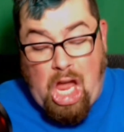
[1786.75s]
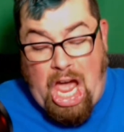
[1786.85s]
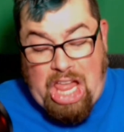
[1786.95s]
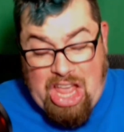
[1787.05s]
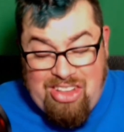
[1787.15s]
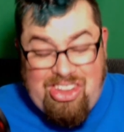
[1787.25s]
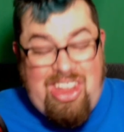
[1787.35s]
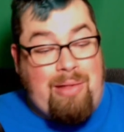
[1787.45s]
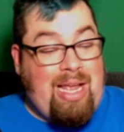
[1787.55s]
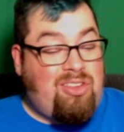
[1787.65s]
And that's
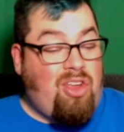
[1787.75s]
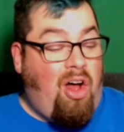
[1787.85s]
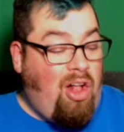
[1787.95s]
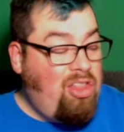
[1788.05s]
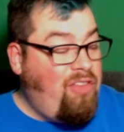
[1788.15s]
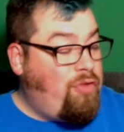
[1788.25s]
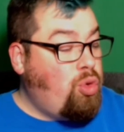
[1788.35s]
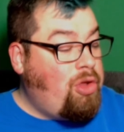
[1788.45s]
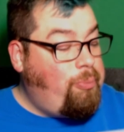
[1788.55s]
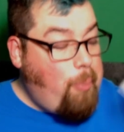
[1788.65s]
it. That's all the
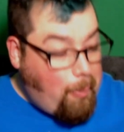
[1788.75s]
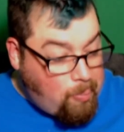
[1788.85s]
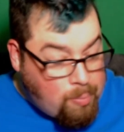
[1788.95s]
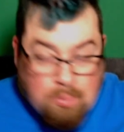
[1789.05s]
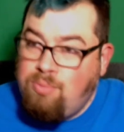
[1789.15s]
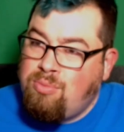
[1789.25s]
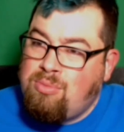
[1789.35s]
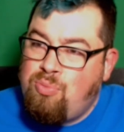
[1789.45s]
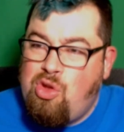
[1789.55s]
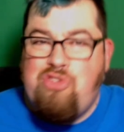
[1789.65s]
food.
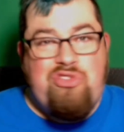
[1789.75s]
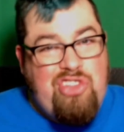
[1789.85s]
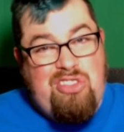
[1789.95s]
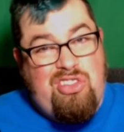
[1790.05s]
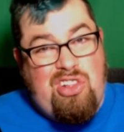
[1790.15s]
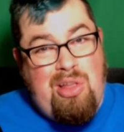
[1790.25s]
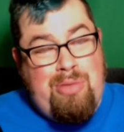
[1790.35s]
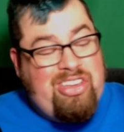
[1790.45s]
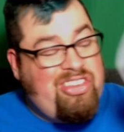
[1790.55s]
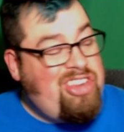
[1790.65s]
That's
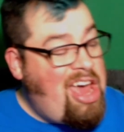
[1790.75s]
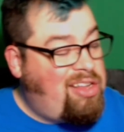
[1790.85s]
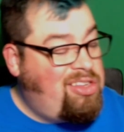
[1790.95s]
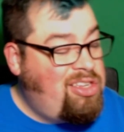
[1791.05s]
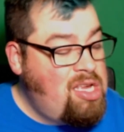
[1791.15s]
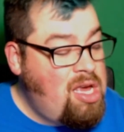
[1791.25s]
Colombia snacks.